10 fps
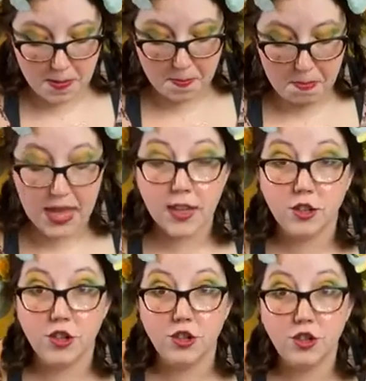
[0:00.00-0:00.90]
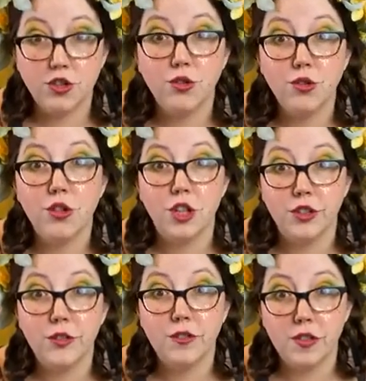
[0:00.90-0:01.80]
make sure
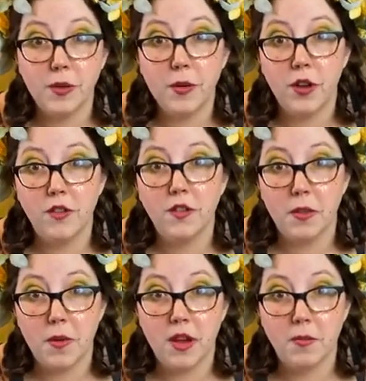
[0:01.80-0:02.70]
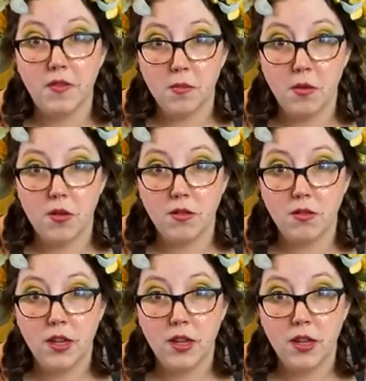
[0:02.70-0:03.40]
you flip over the bottom of the bowl.